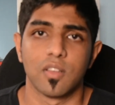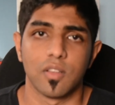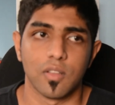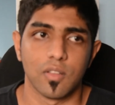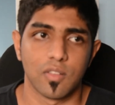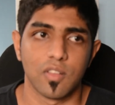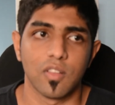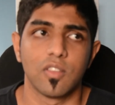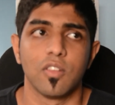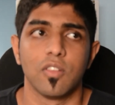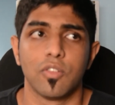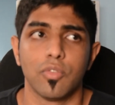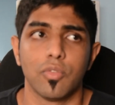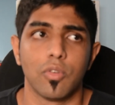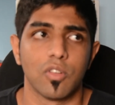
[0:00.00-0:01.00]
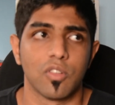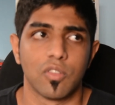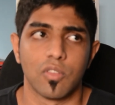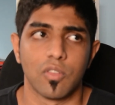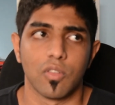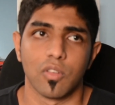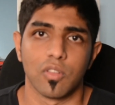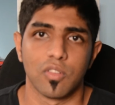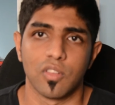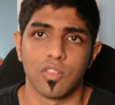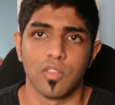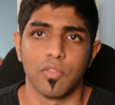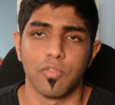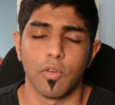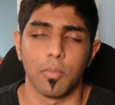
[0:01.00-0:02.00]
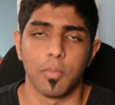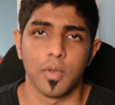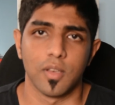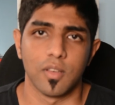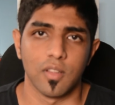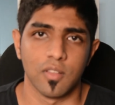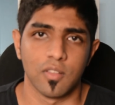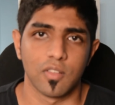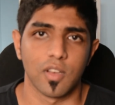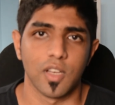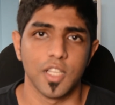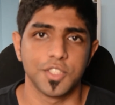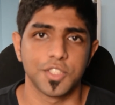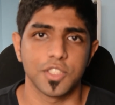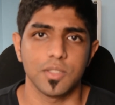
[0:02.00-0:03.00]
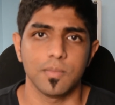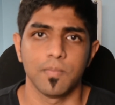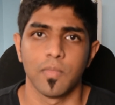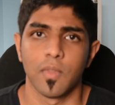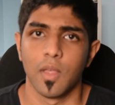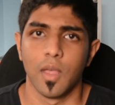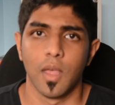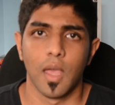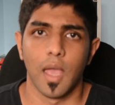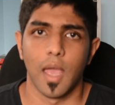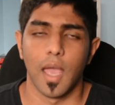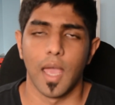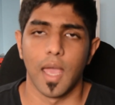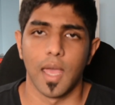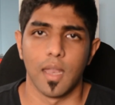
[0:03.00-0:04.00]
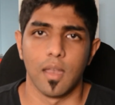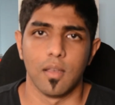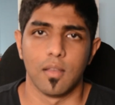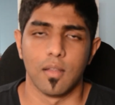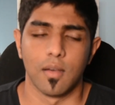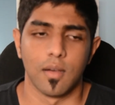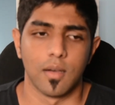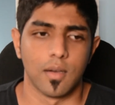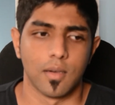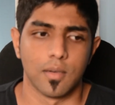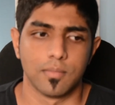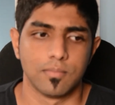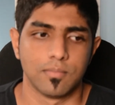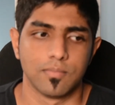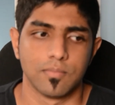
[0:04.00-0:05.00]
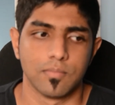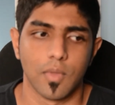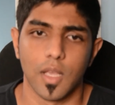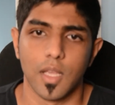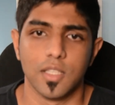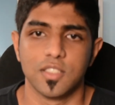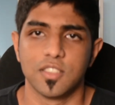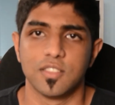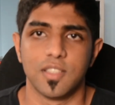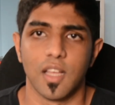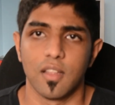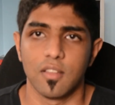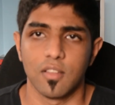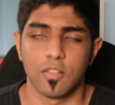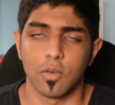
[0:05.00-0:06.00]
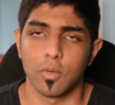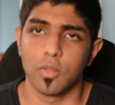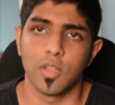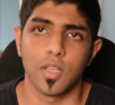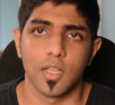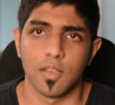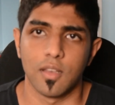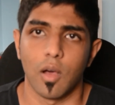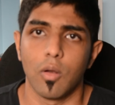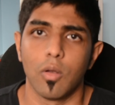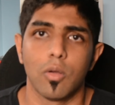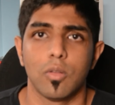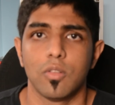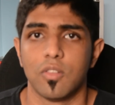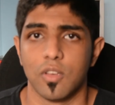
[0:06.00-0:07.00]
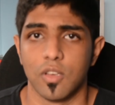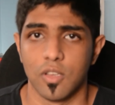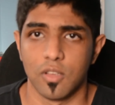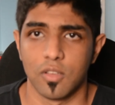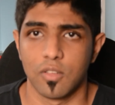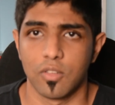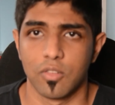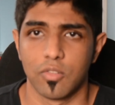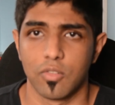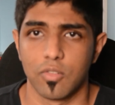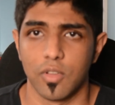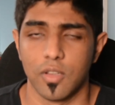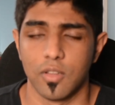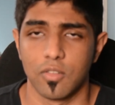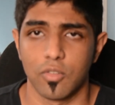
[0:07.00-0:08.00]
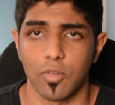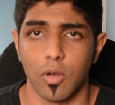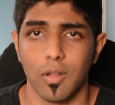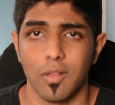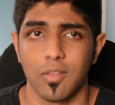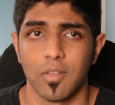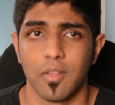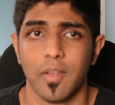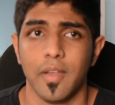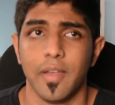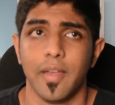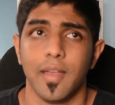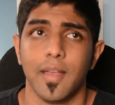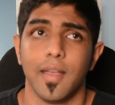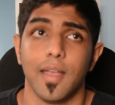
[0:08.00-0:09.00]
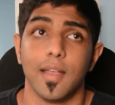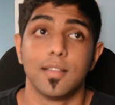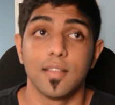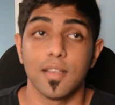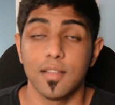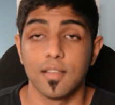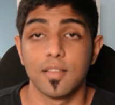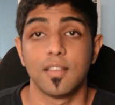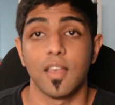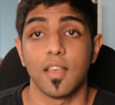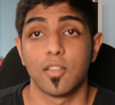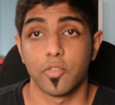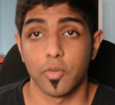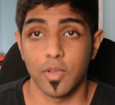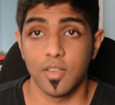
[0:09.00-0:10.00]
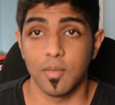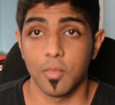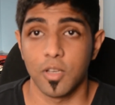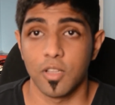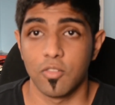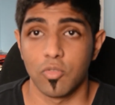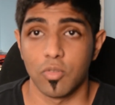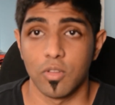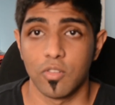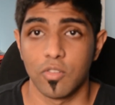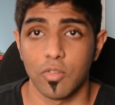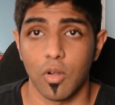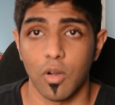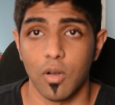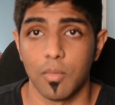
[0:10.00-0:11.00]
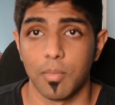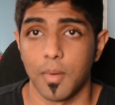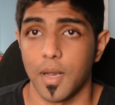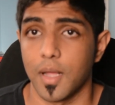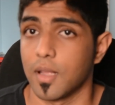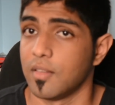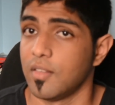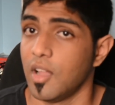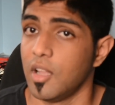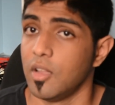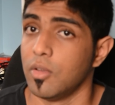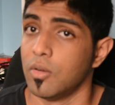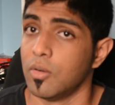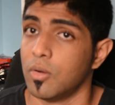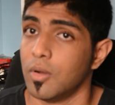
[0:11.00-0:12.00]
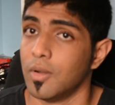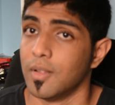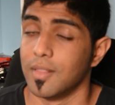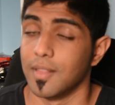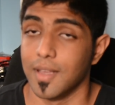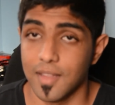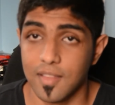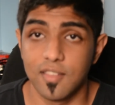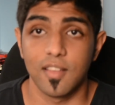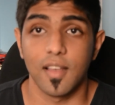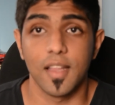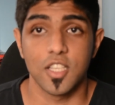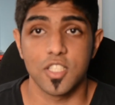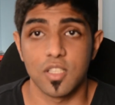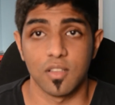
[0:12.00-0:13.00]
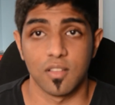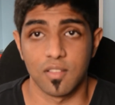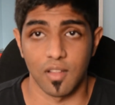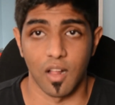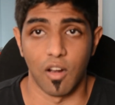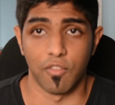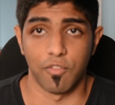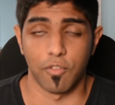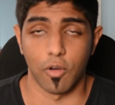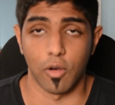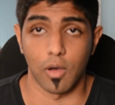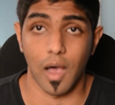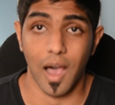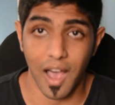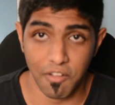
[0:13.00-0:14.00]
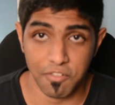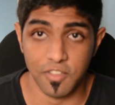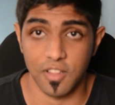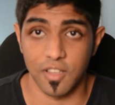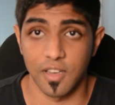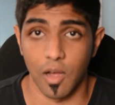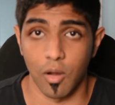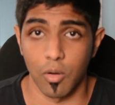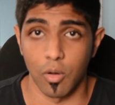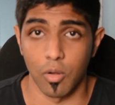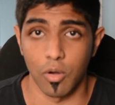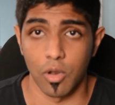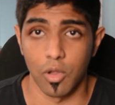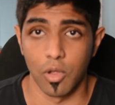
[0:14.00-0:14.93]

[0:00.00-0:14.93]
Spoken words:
62 or 64-bit installation, and it just does its own thing. It downloads and it installs. It says it takes 20 minutes to install, but I can tell you the installation itself after the download